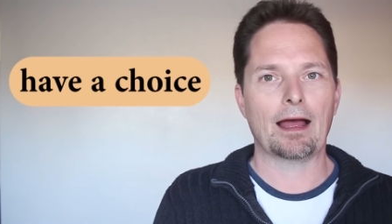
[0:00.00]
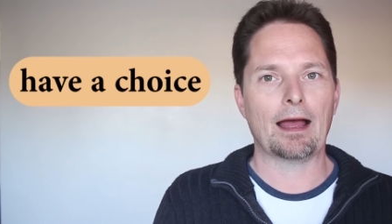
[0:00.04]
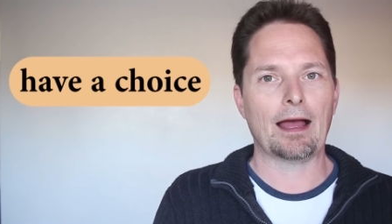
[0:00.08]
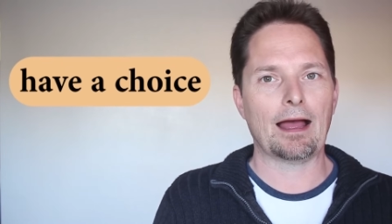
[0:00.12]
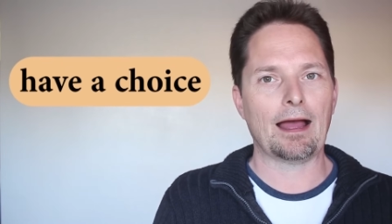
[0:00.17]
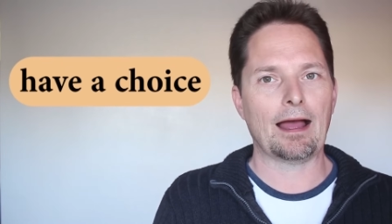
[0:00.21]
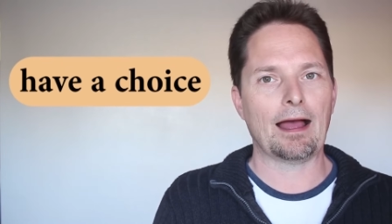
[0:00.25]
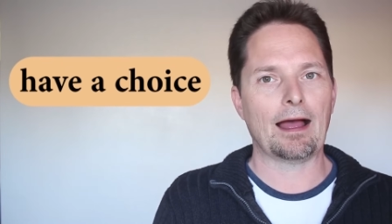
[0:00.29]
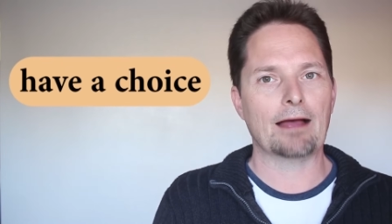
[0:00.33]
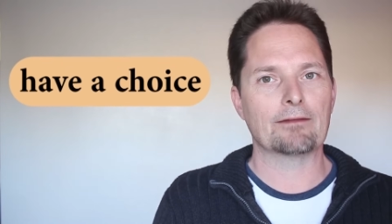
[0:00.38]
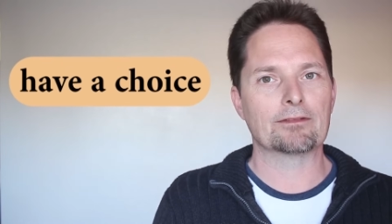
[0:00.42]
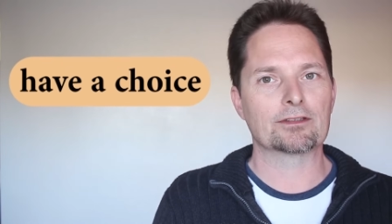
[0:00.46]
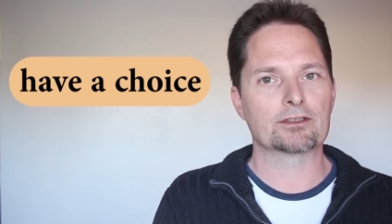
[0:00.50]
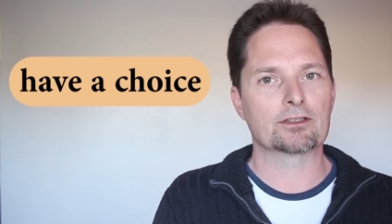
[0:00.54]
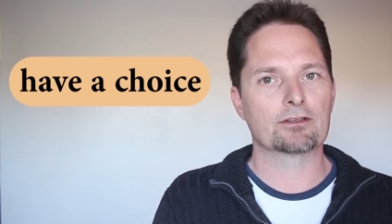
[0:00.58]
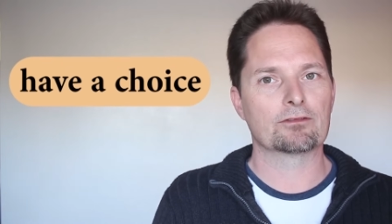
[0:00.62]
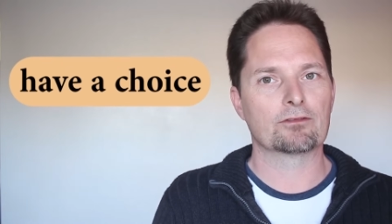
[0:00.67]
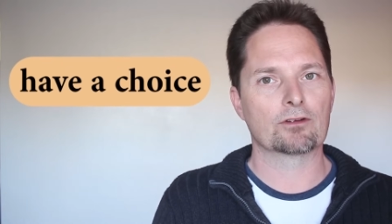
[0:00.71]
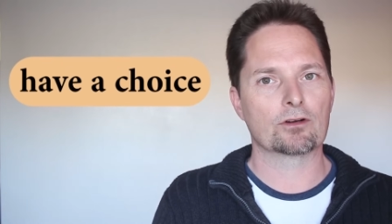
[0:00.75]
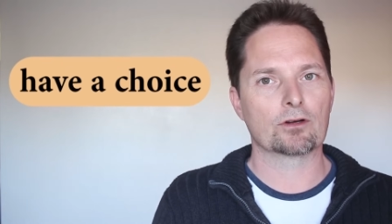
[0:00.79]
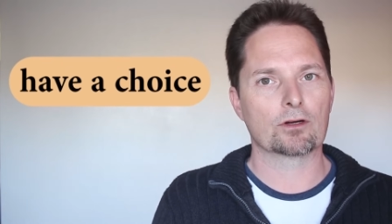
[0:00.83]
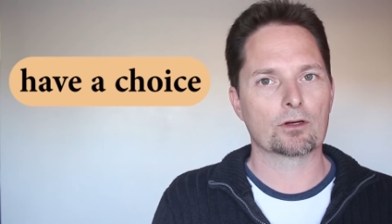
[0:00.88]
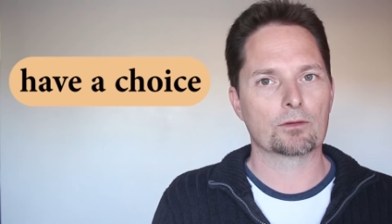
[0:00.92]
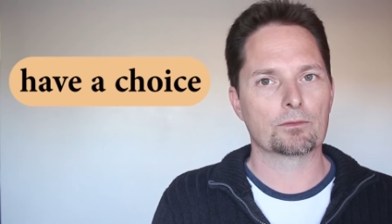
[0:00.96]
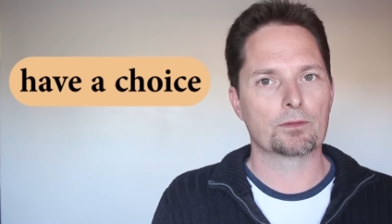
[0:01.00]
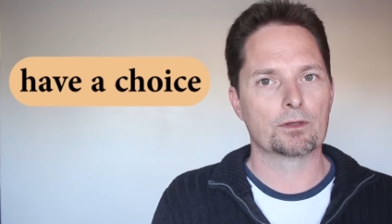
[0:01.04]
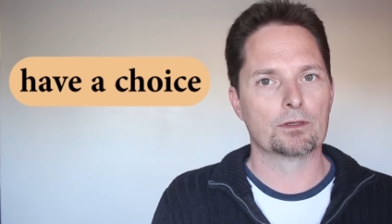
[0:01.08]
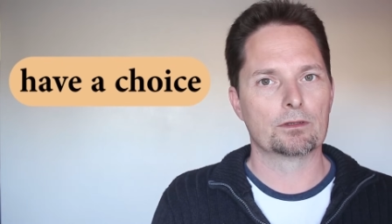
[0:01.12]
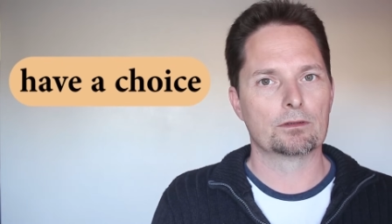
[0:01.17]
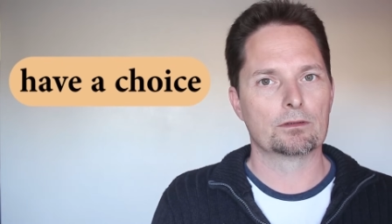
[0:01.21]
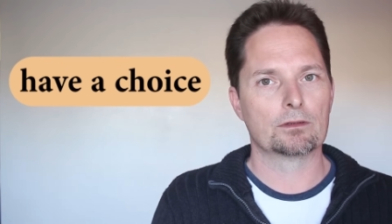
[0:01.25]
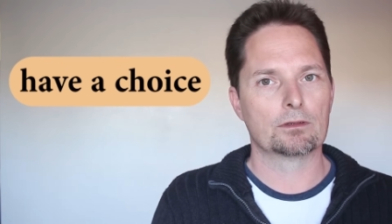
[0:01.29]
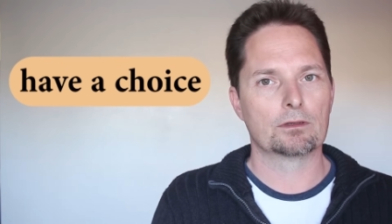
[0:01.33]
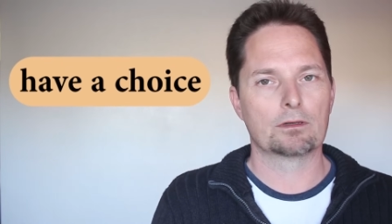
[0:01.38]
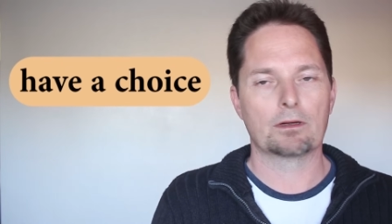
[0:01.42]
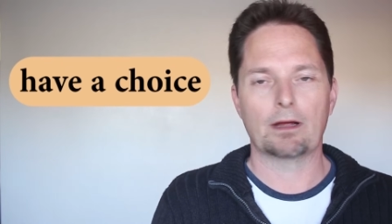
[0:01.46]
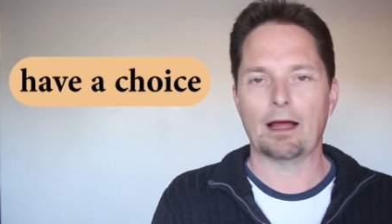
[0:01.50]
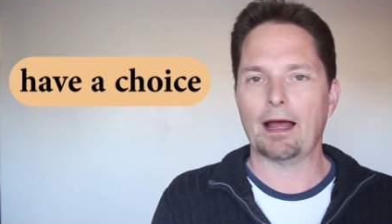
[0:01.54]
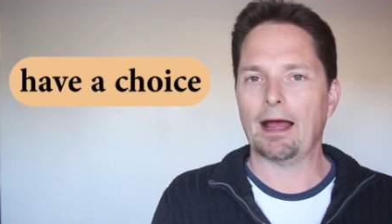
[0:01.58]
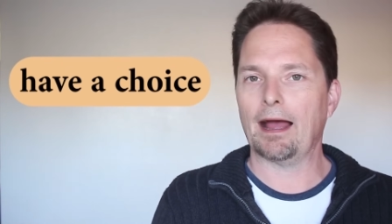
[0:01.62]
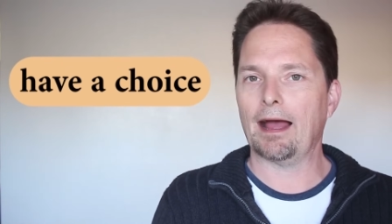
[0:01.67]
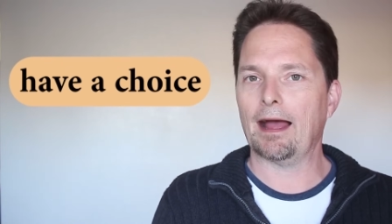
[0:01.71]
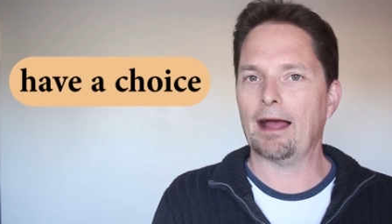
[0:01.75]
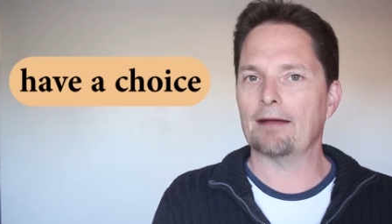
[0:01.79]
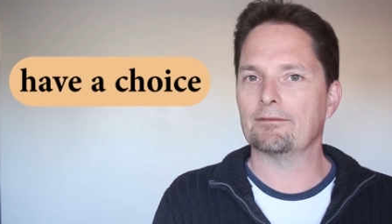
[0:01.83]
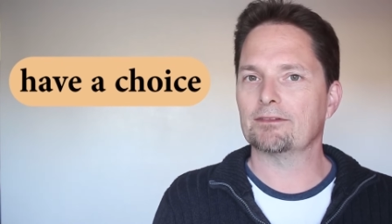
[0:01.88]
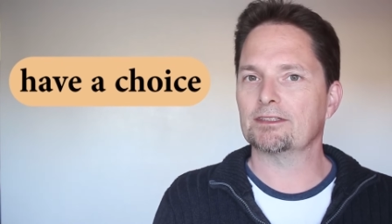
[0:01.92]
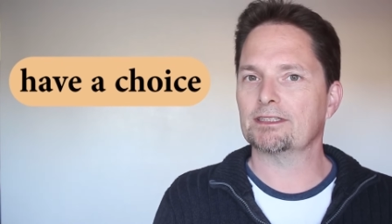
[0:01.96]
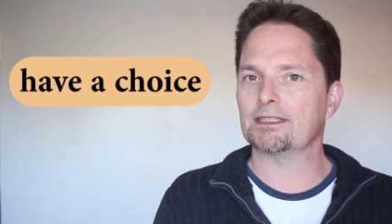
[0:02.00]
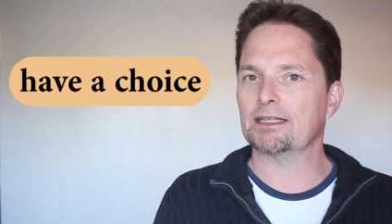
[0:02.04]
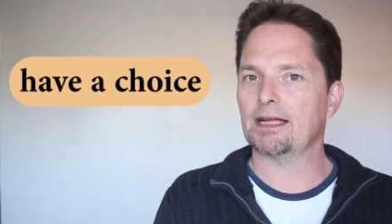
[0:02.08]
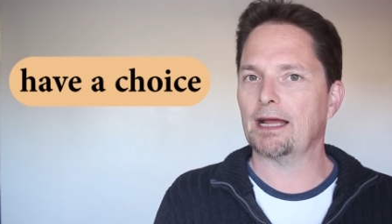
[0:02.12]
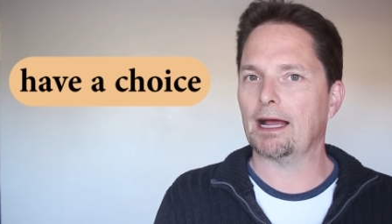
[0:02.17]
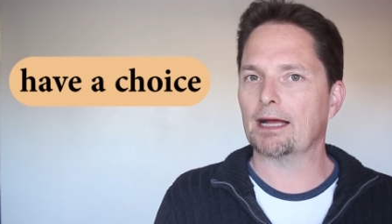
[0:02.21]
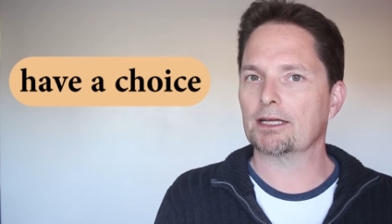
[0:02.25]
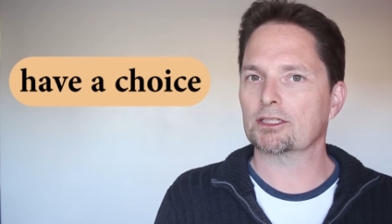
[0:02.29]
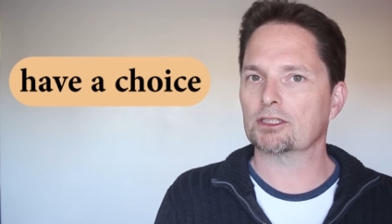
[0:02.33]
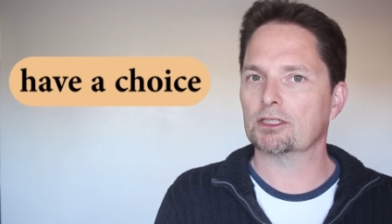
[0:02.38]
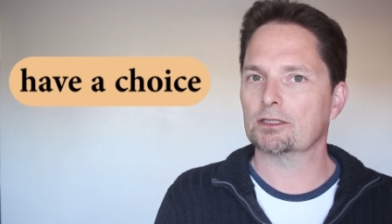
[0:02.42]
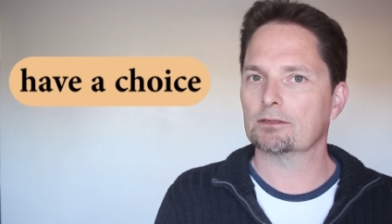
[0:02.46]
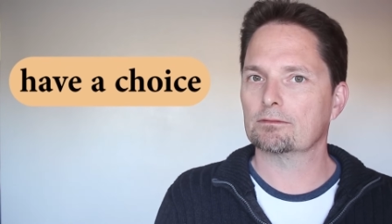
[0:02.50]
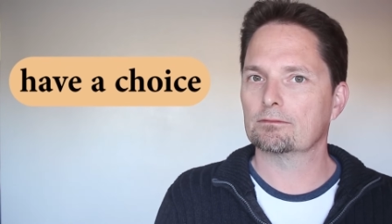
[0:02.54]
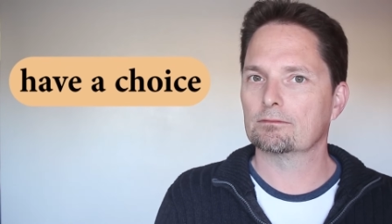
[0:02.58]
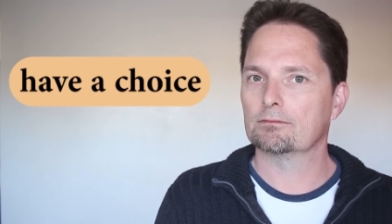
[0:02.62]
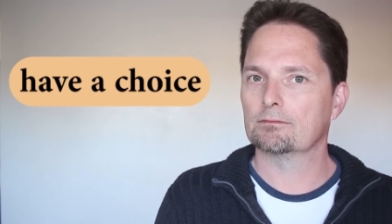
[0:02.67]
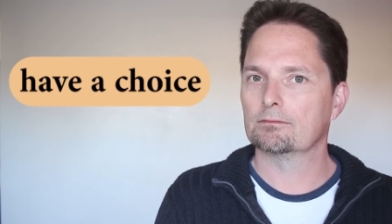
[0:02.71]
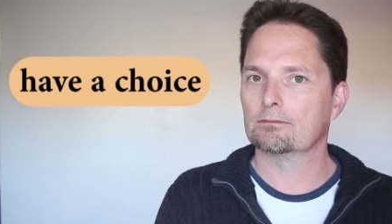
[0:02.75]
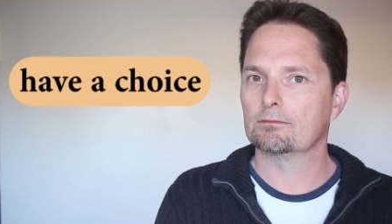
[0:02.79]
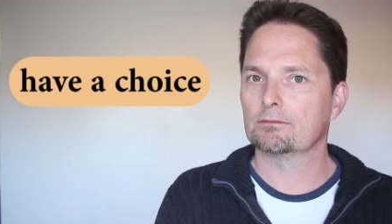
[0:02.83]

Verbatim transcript: Have is the verb. Have is the action.